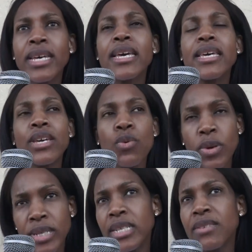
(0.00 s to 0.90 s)
He
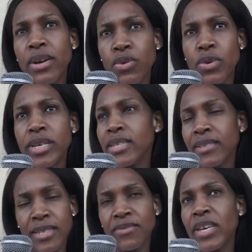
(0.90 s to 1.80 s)
will deliver you. He's,
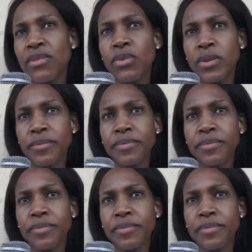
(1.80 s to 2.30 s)
he's faithful.